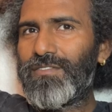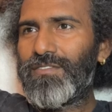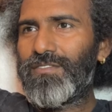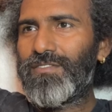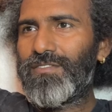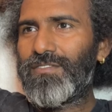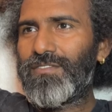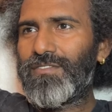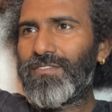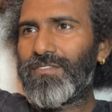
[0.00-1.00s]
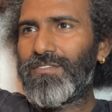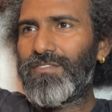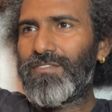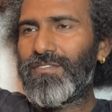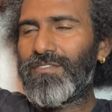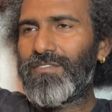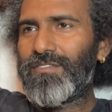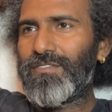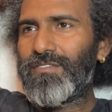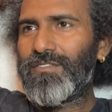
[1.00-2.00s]

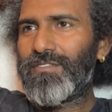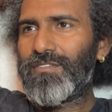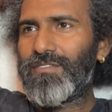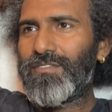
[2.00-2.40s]
No one is speaking in this clip.